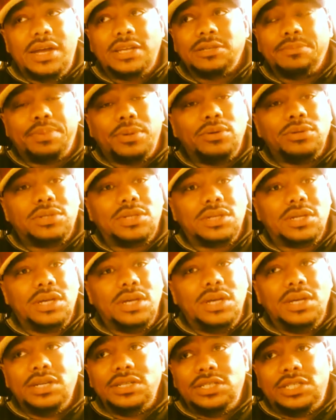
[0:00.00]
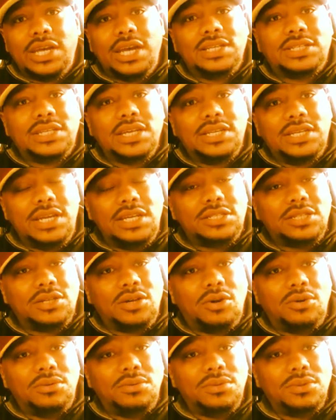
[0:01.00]
as opposed to Jay 10 years
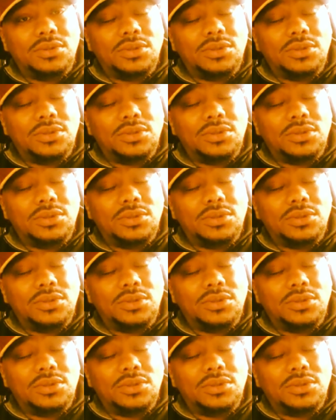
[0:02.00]
ago,